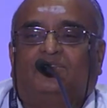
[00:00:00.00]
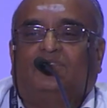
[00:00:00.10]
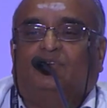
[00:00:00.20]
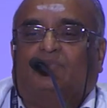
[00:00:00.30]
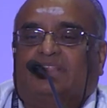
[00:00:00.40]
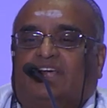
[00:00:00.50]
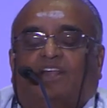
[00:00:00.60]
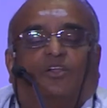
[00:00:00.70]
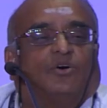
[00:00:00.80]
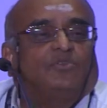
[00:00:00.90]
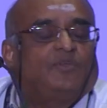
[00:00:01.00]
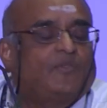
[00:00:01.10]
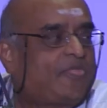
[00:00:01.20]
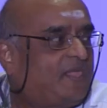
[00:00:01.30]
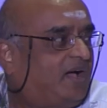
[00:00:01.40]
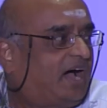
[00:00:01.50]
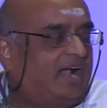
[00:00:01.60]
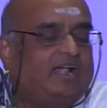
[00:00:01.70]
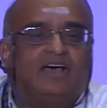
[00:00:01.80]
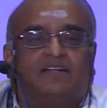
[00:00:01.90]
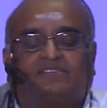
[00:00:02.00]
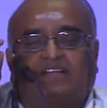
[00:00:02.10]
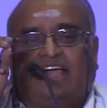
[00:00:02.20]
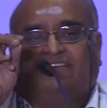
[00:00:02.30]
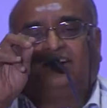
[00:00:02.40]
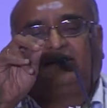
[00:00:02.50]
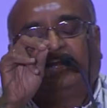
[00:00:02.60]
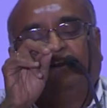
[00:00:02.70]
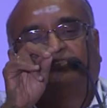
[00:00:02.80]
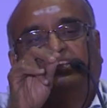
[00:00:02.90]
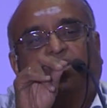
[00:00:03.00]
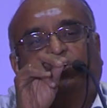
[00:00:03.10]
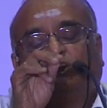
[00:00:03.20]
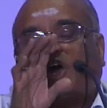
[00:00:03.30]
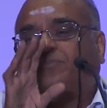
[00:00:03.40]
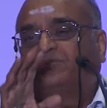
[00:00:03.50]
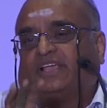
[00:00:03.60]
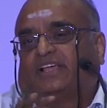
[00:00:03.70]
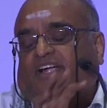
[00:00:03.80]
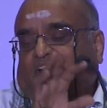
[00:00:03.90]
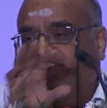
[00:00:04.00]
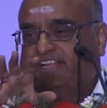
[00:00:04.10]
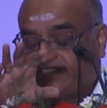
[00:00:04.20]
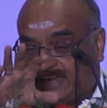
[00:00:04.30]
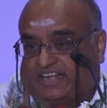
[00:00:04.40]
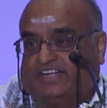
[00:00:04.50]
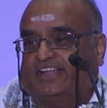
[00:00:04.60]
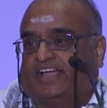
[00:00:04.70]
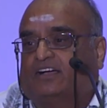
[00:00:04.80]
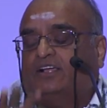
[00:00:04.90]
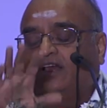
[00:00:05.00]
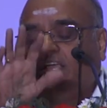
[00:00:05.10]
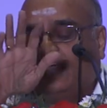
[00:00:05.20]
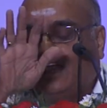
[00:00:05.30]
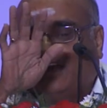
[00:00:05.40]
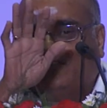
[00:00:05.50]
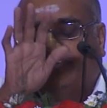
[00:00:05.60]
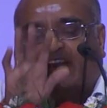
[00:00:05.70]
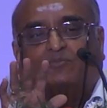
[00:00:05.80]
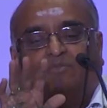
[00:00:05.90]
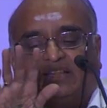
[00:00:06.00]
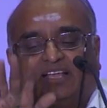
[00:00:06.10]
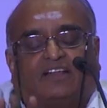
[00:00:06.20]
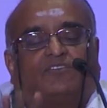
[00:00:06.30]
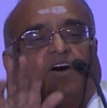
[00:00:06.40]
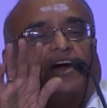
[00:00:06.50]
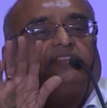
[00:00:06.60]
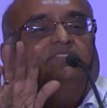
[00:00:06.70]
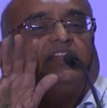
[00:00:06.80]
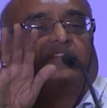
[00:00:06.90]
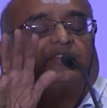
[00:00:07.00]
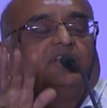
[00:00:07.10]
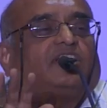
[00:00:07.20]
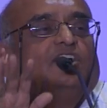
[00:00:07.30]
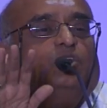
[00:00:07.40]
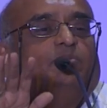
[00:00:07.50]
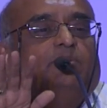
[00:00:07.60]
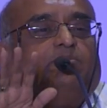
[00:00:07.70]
The mother knows. And I will tell you, sir, one top secret in Asia and India. Every mother wants her children to be